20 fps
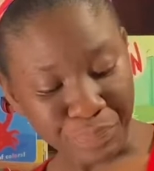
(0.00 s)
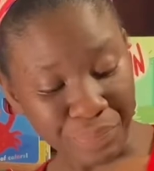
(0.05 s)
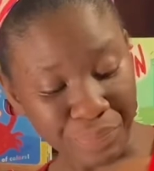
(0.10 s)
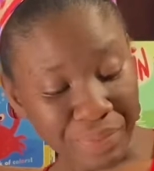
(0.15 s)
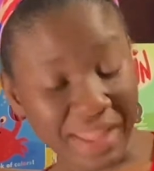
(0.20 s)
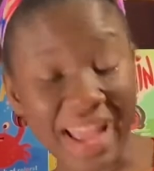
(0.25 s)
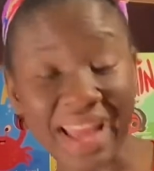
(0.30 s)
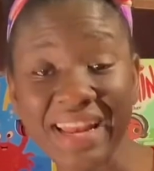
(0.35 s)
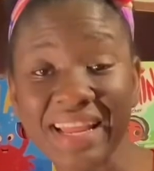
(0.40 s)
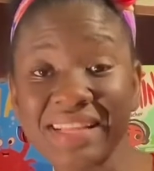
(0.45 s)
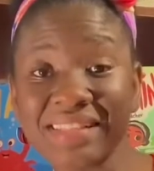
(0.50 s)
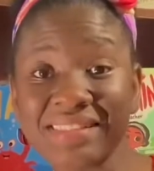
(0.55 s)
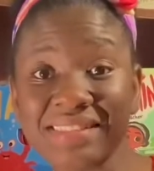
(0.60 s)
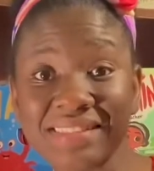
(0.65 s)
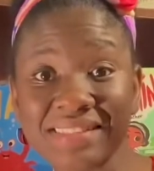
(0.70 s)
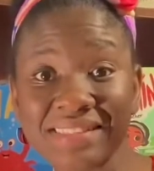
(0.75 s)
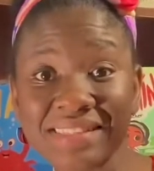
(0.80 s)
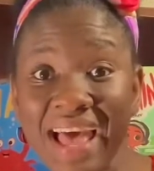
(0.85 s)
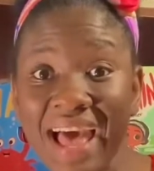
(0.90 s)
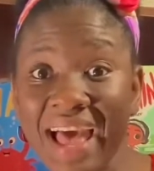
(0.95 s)
And
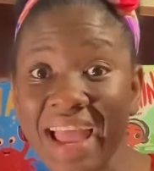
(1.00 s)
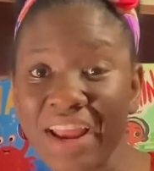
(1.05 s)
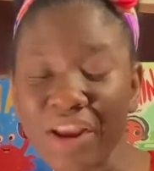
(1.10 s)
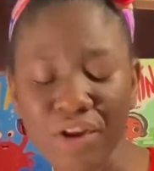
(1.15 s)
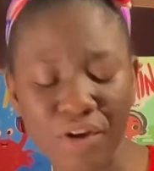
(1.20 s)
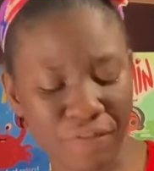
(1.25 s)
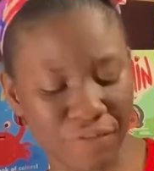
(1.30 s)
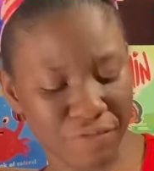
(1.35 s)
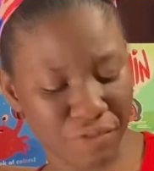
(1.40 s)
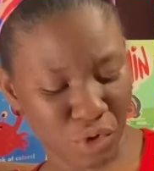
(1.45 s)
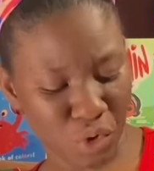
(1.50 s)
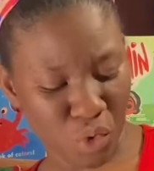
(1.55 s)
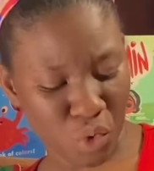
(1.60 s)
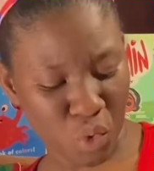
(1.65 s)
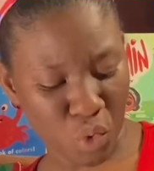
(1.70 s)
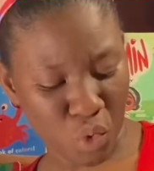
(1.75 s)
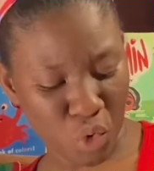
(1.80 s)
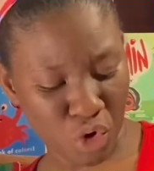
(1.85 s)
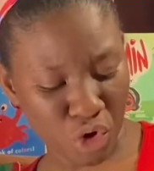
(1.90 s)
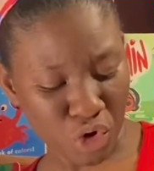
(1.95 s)
inside of the
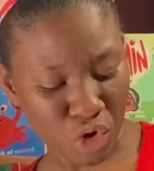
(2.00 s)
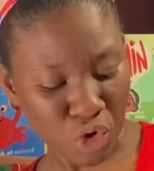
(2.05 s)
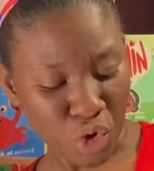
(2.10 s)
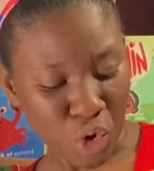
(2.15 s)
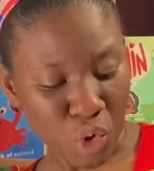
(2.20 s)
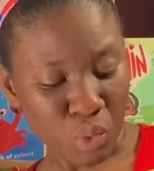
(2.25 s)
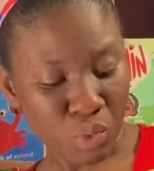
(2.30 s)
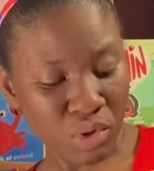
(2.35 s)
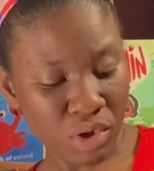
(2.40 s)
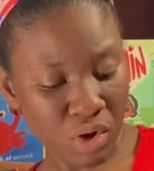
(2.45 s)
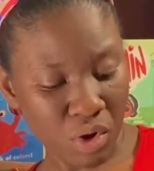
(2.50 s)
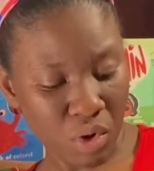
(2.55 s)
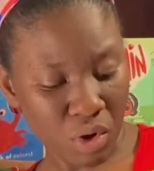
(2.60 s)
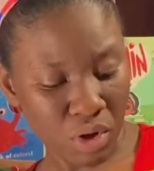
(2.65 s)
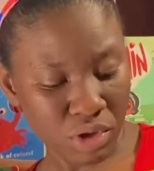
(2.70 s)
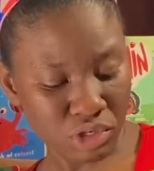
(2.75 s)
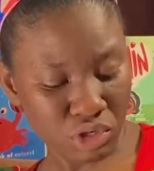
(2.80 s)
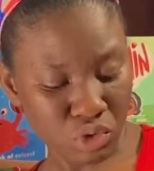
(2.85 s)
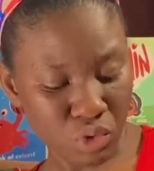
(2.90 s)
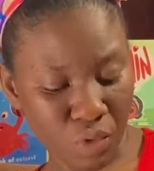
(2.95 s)
core, we
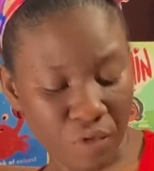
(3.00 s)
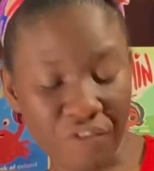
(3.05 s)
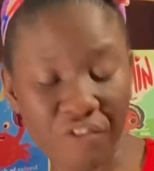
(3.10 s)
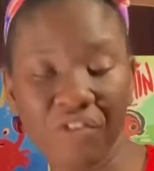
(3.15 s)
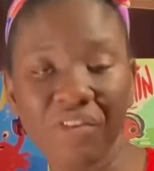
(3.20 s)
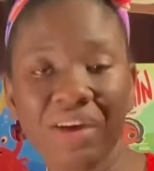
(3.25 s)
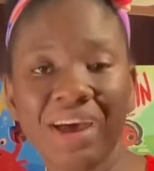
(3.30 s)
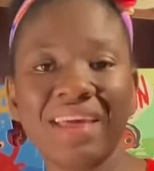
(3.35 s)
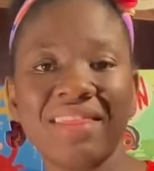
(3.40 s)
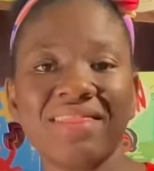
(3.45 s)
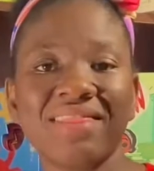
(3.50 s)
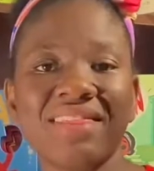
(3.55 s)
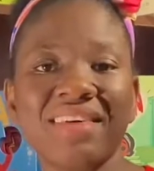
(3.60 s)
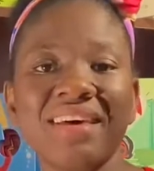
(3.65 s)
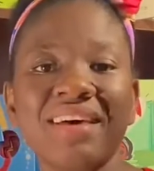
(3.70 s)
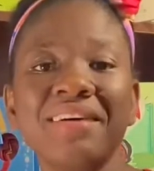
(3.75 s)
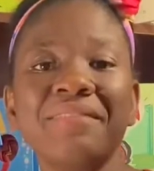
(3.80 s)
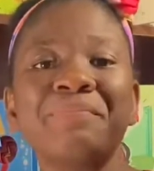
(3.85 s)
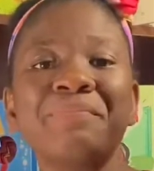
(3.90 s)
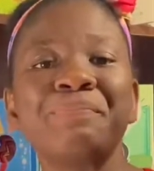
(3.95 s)
also find
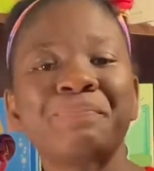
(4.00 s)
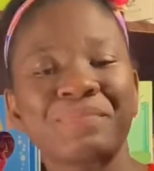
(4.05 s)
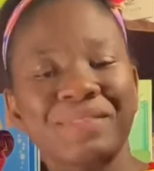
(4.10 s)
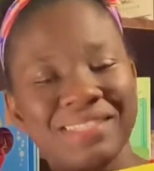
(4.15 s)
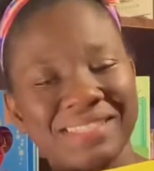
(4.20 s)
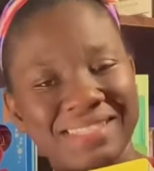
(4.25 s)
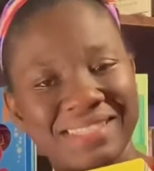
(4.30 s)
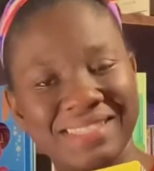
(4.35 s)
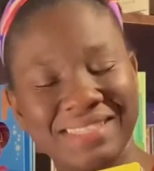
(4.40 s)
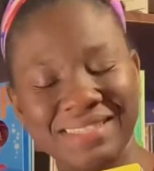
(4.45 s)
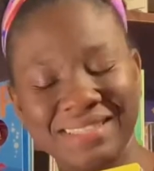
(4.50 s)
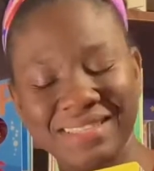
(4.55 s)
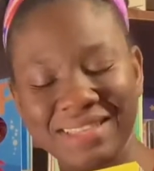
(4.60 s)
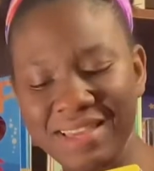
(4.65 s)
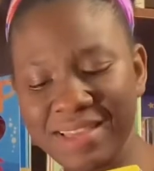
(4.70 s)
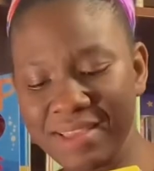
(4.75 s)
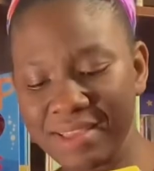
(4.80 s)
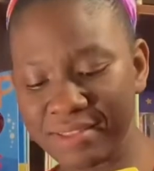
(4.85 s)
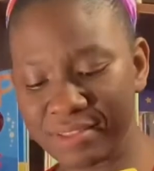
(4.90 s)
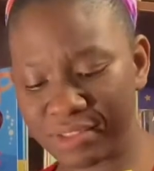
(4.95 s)
the
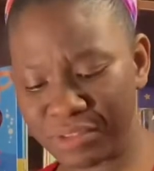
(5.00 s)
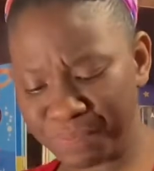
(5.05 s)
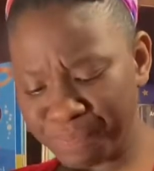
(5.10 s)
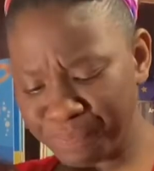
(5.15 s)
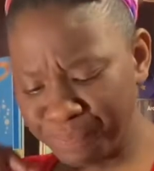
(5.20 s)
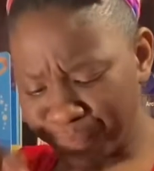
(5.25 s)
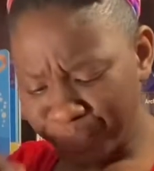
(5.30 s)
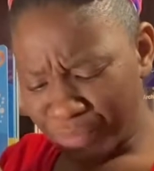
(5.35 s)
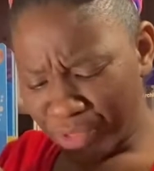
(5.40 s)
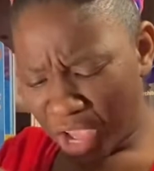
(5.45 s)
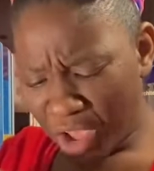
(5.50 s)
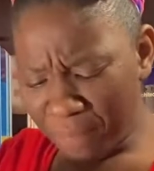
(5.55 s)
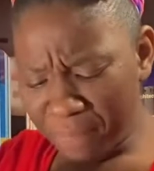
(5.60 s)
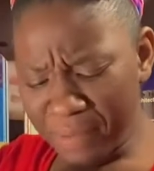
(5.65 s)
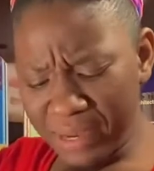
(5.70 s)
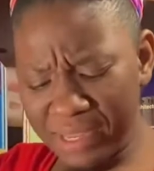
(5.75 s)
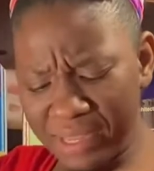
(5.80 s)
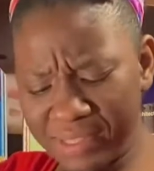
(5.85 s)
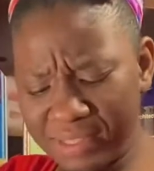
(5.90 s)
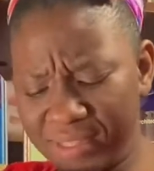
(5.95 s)
seeds. How
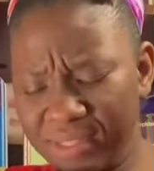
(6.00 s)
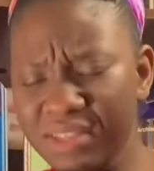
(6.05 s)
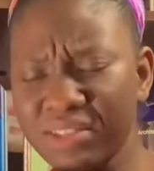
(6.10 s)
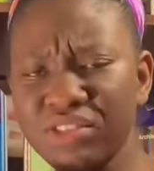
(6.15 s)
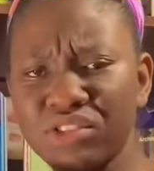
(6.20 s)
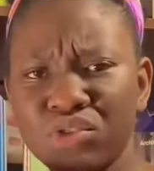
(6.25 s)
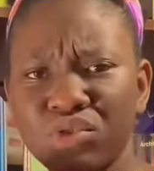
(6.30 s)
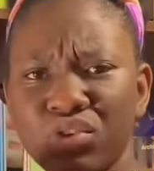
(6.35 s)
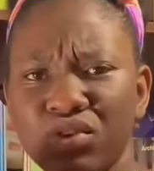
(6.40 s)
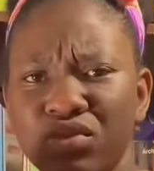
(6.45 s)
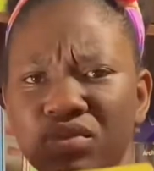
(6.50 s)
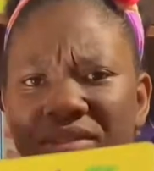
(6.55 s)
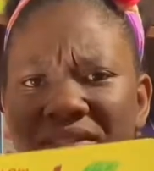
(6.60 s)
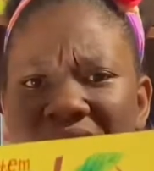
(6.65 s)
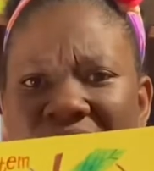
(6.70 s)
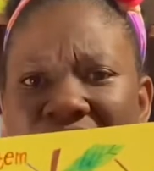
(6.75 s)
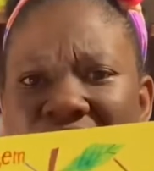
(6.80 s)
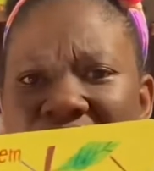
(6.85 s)
many seeds do you see in